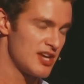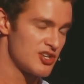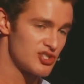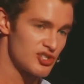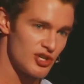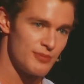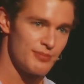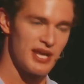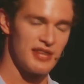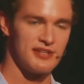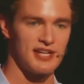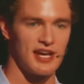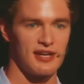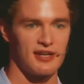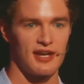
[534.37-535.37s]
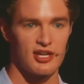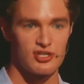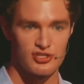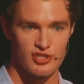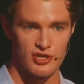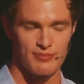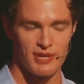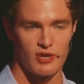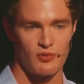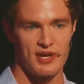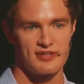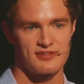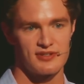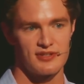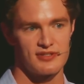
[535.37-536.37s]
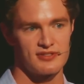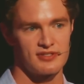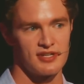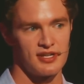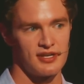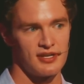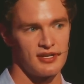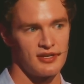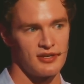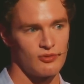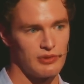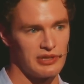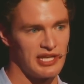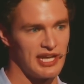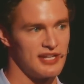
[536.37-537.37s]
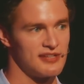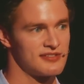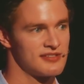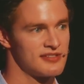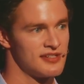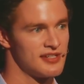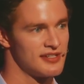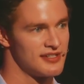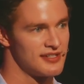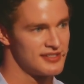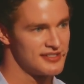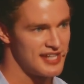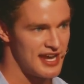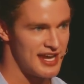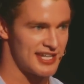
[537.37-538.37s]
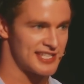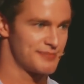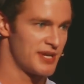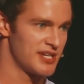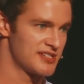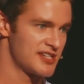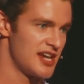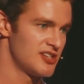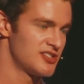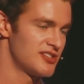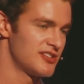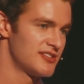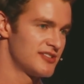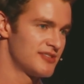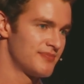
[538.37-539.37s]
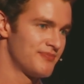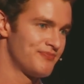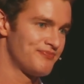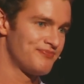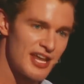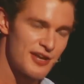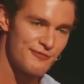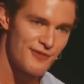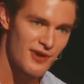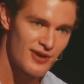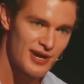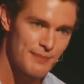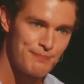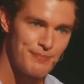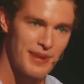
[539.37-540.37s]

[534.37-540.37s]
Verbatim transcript: as shown by the data, as shown by research, relates to expectations. At a very